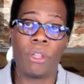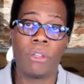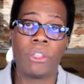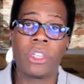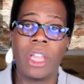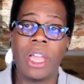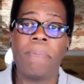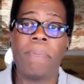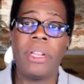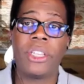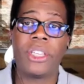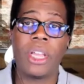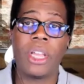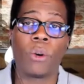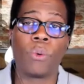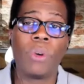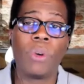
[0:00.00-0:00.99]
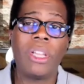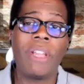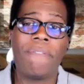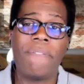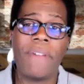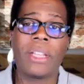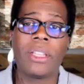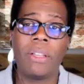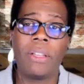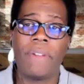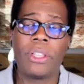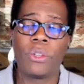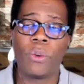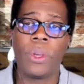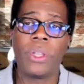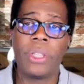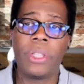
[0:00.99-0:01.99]
those companies that are really effective at
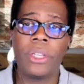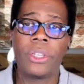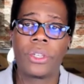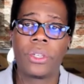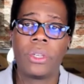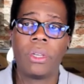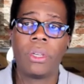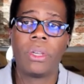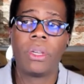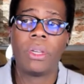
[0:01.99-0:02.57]
doing this